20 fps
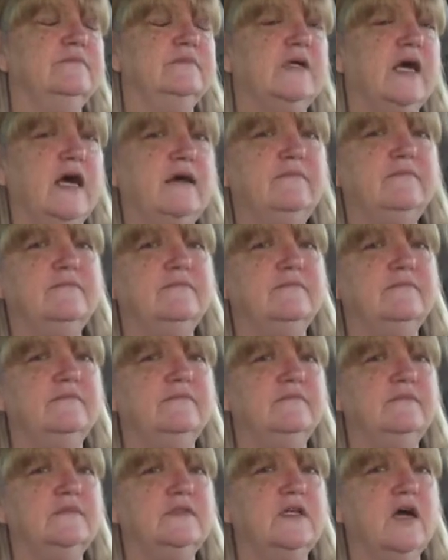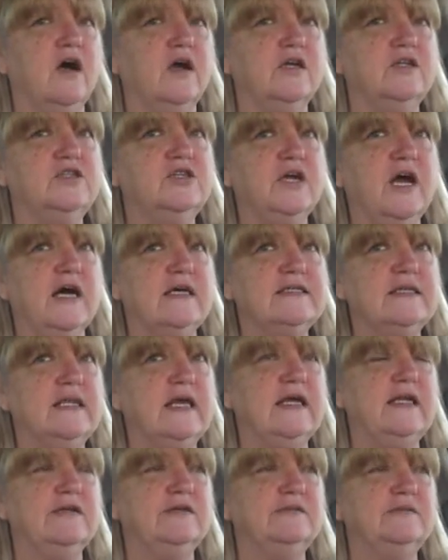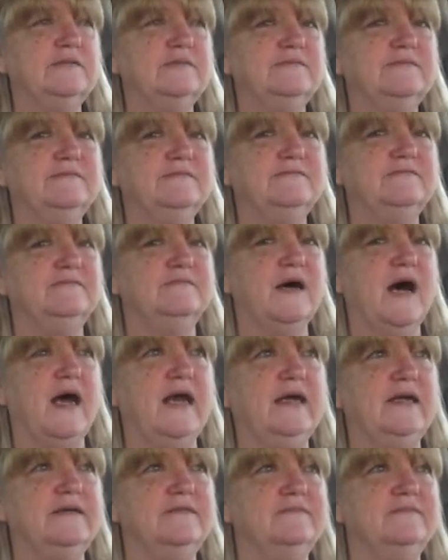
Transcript: Okay? Talking to you guys later. Bye.